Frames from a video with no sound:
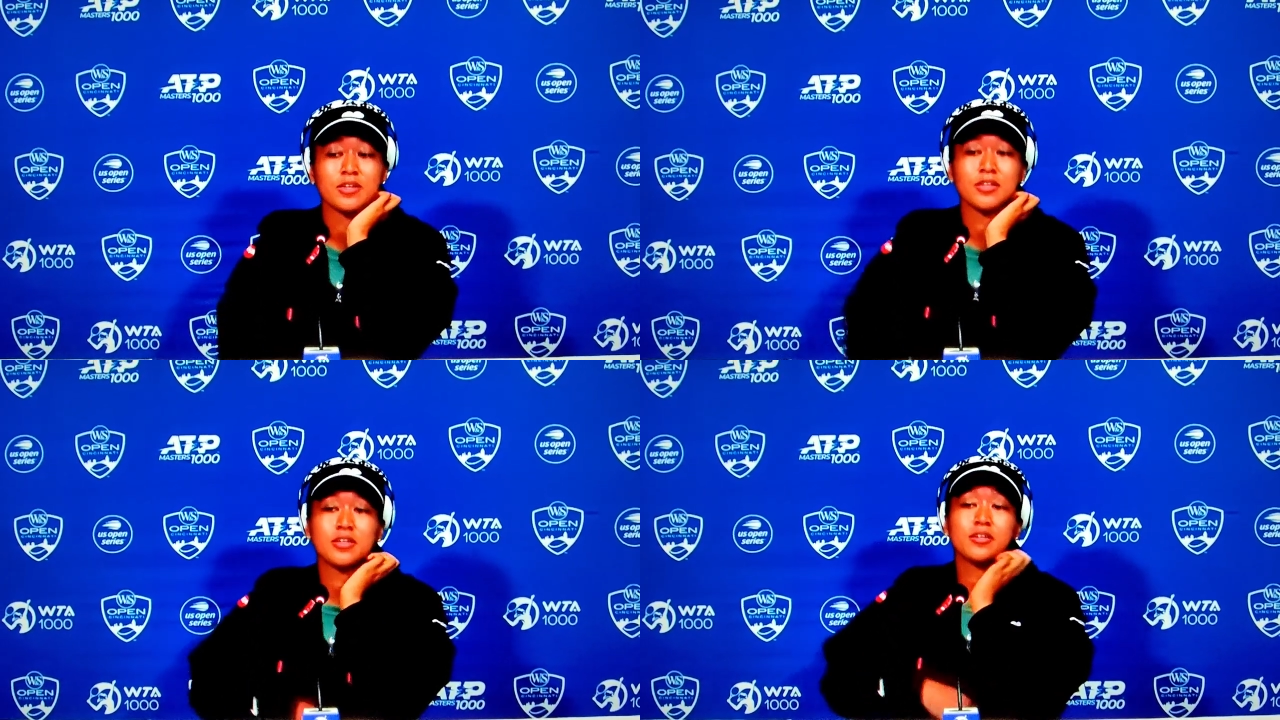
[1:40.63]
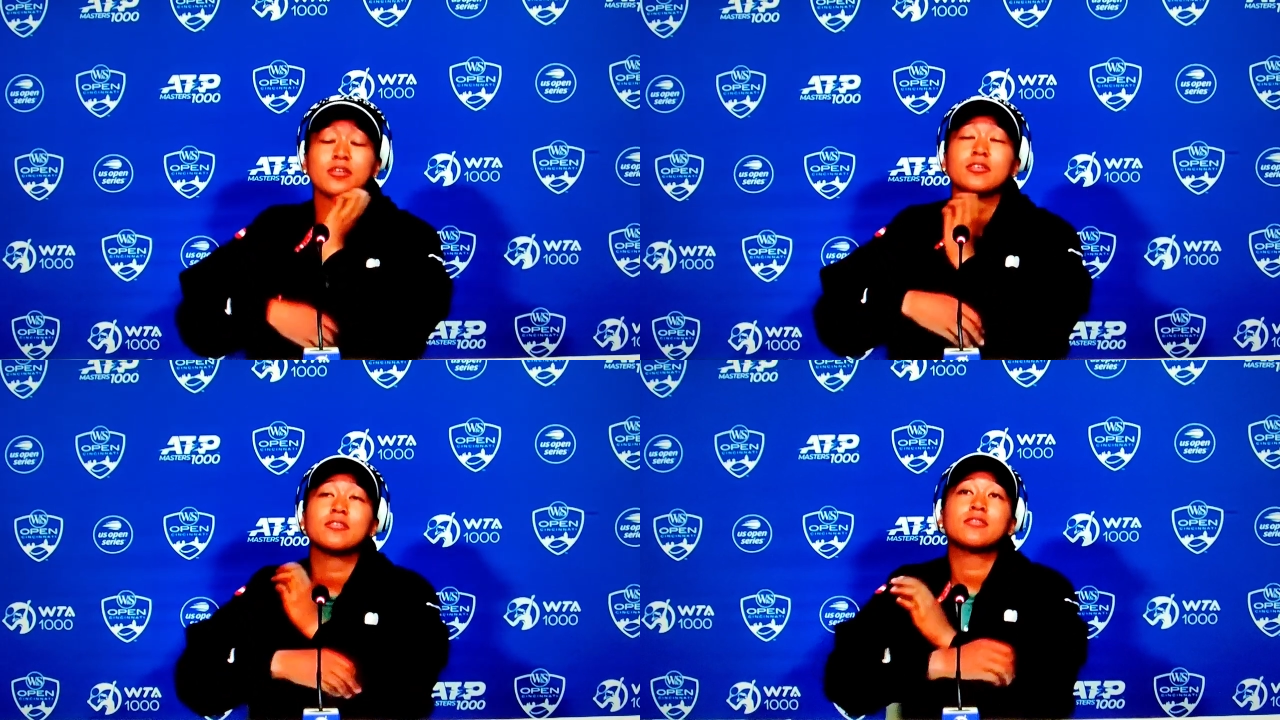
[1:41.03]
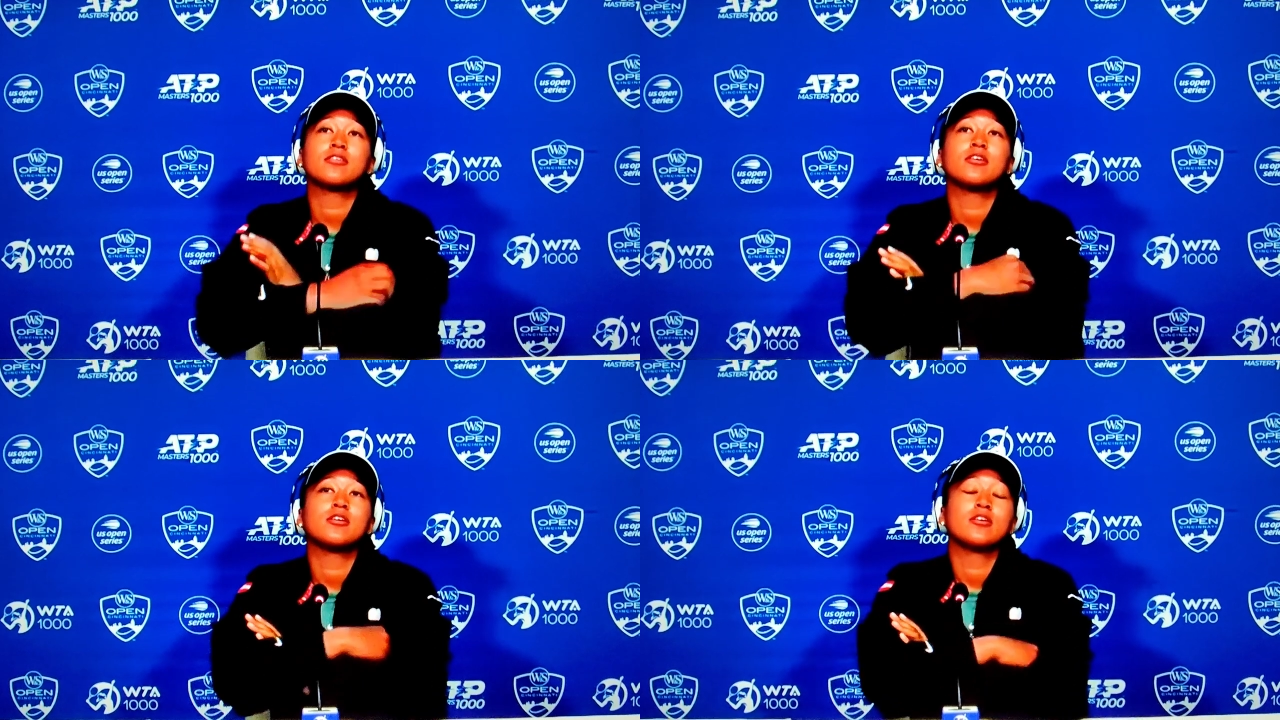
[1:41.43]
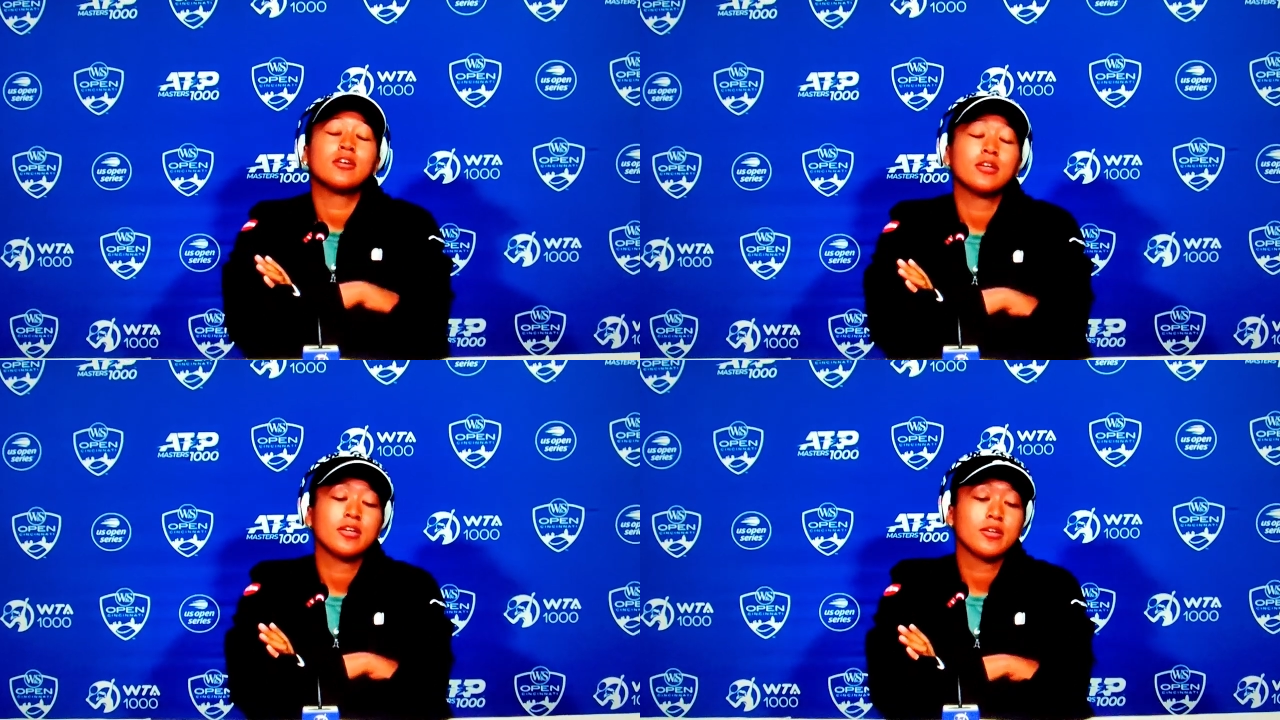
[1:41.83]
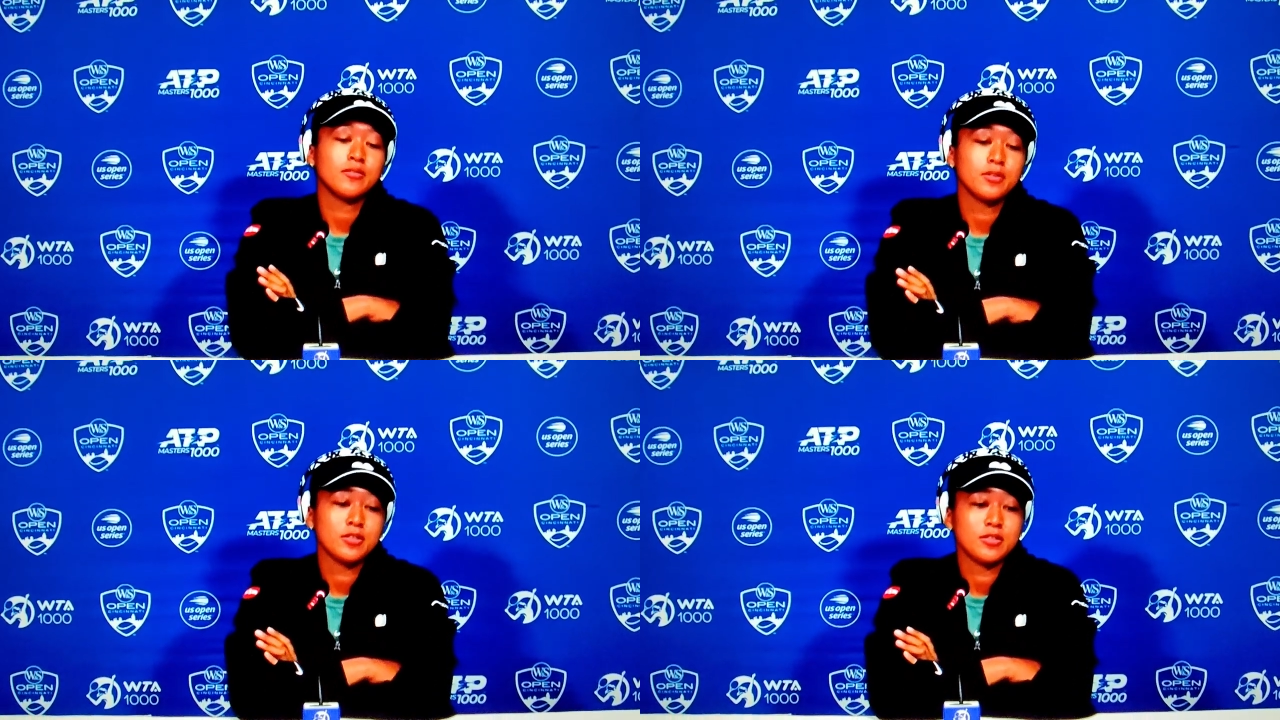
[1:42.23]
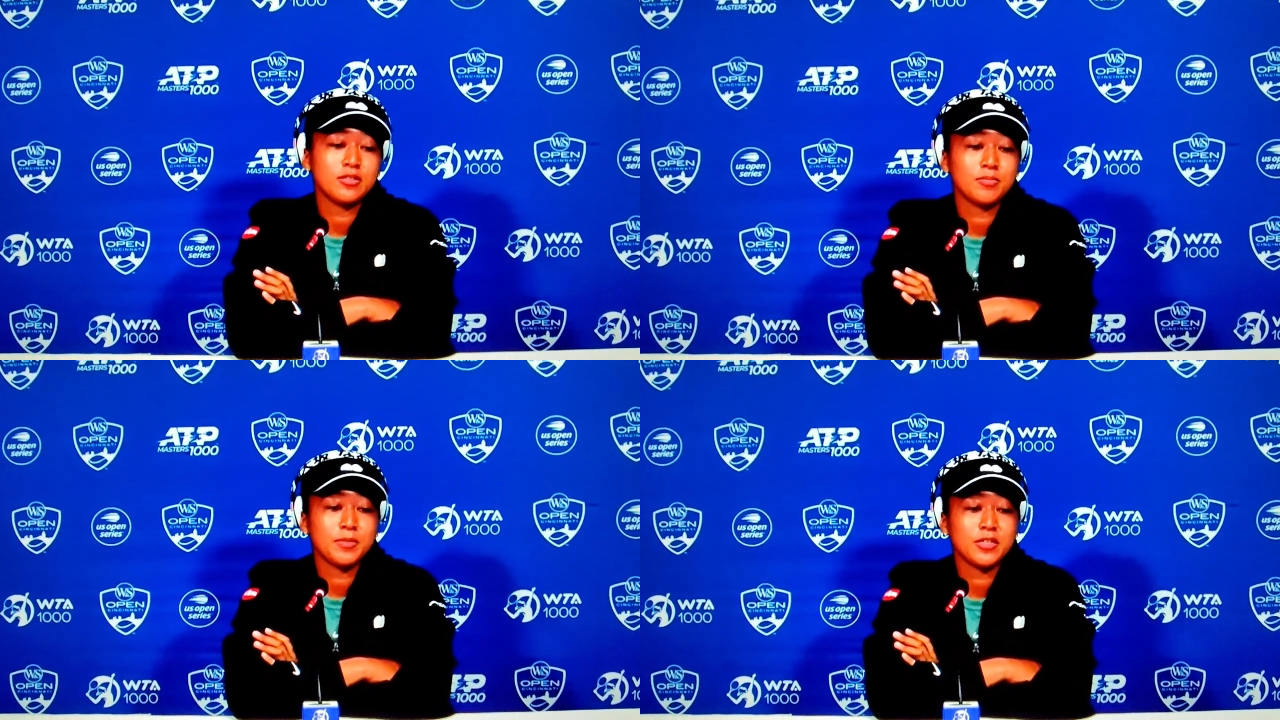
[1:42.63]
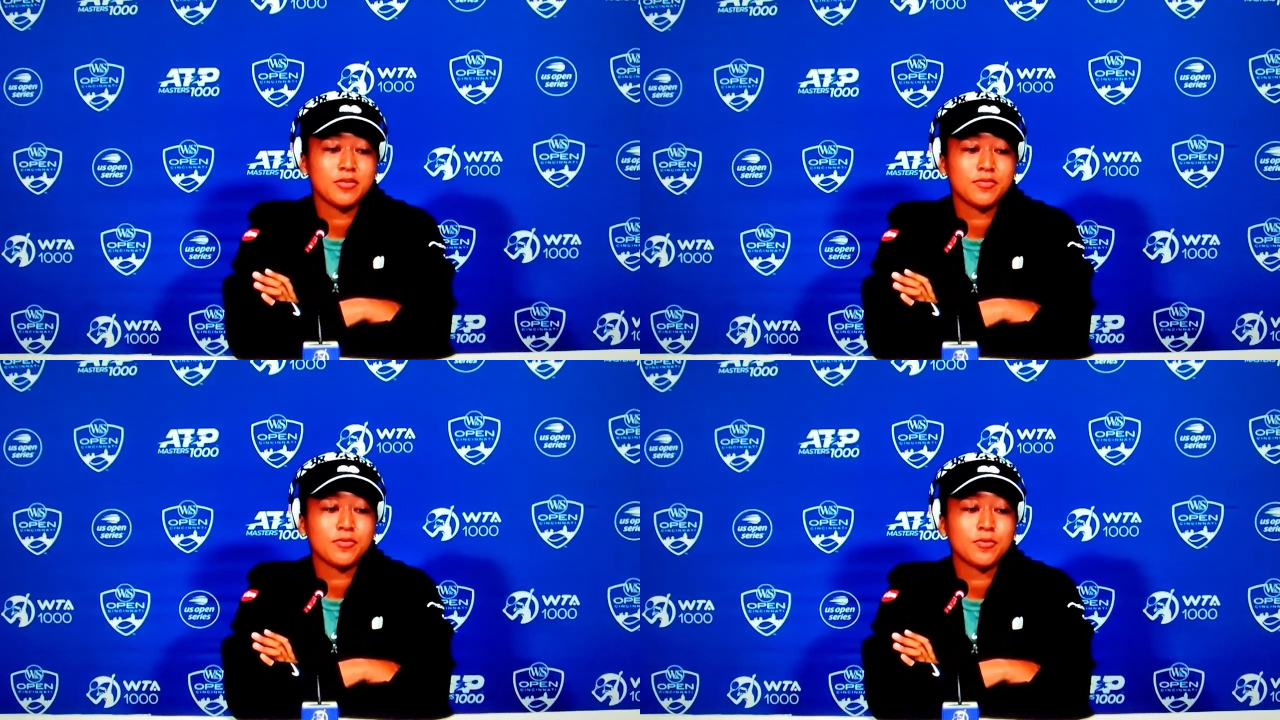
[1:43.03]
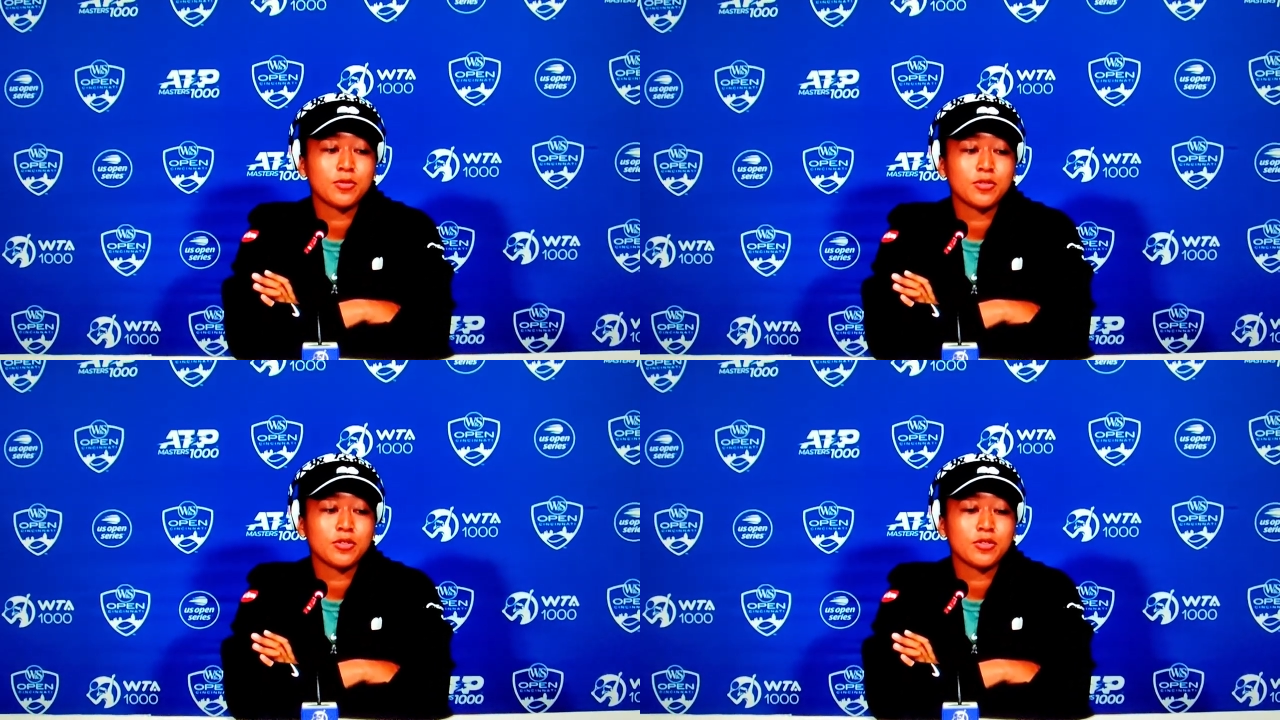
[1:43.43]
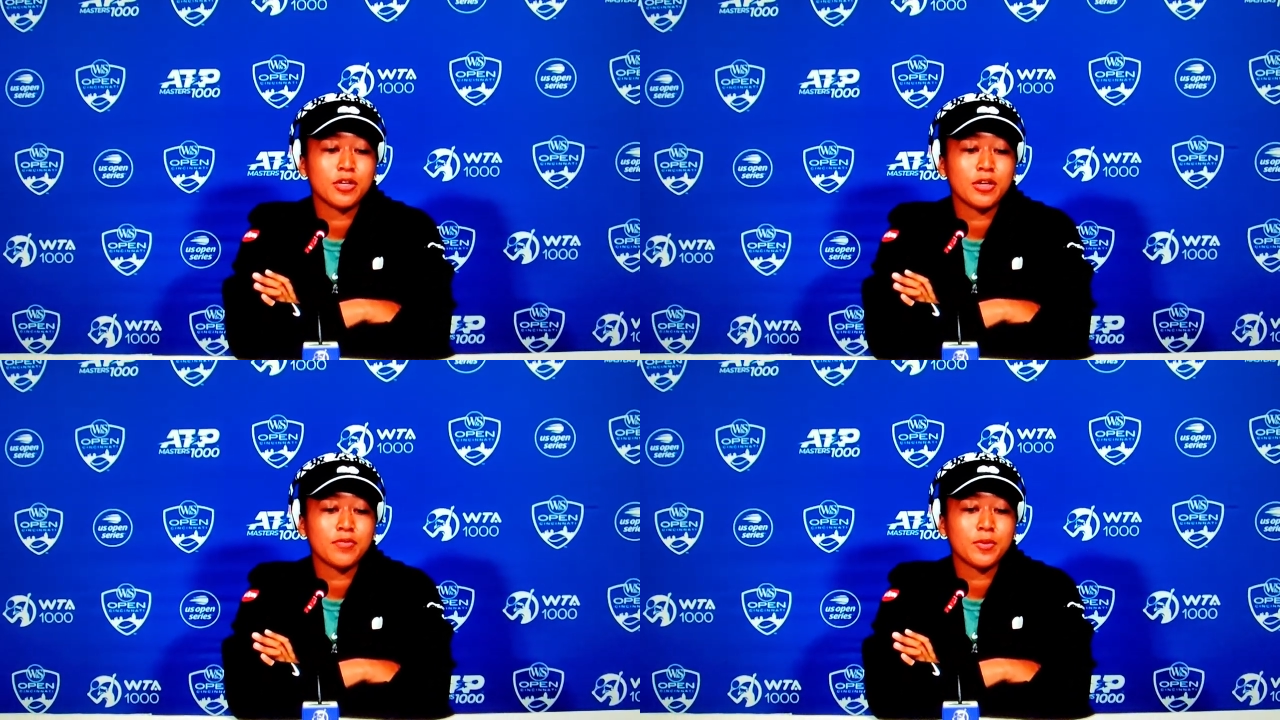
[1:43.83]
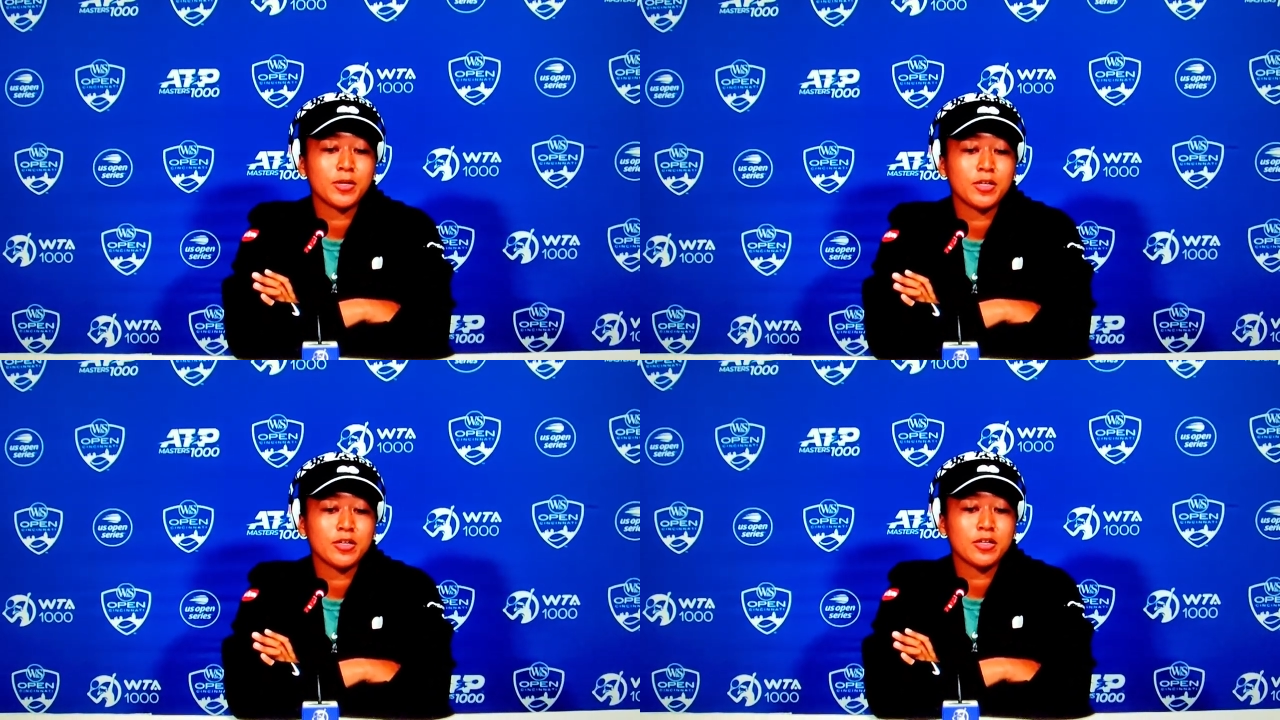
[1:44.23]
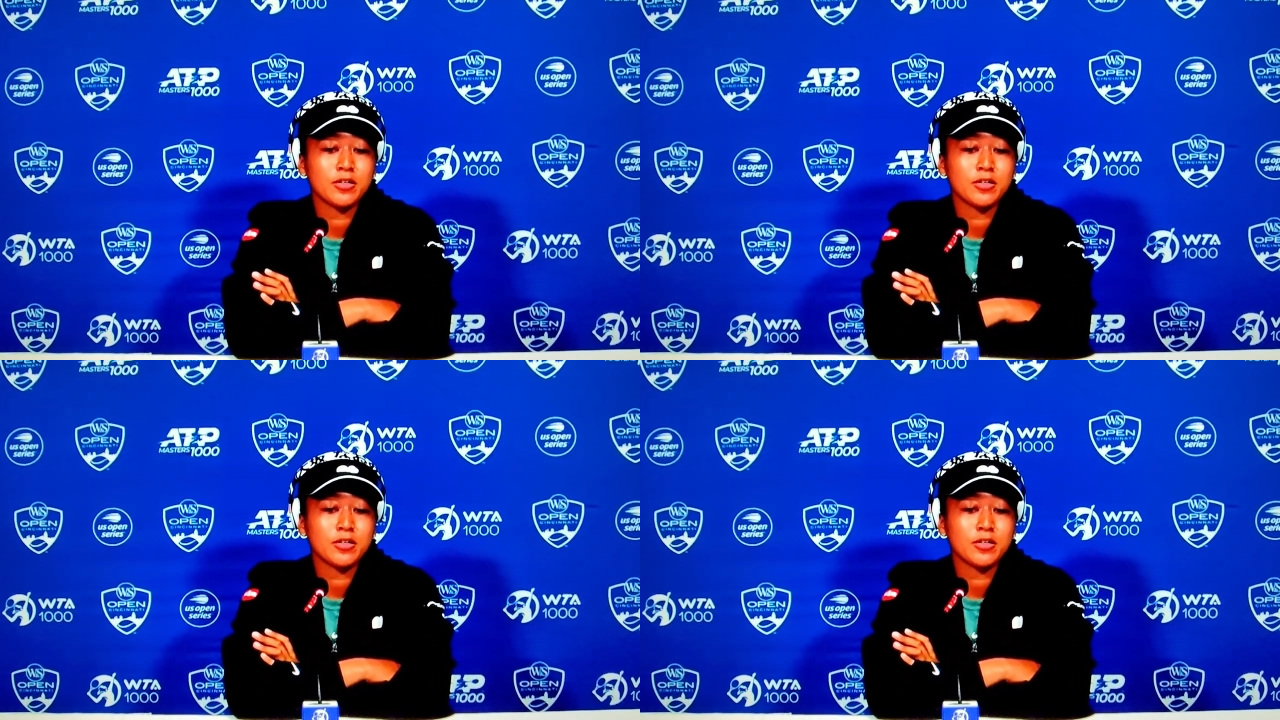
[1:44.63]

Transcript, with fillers: I can't I can't really speak for everybody.